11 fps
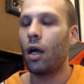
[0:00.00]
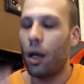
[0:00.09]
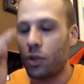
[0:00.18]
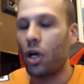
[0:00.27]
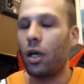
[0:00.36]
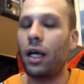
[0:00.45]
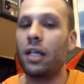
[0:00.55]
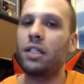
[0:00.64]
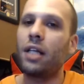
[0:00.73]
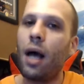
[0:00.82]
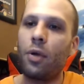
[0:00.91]
I'm sorry, gotta
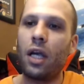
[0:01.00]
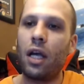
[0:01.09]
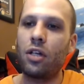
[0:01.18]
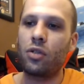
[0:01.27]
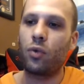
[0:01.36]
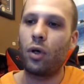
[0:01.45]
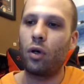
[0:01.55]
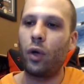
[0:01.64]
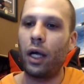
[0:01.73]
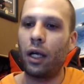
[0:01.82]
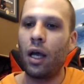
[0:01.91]
stop again just real
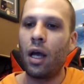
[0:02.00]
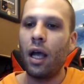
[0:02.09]
quick.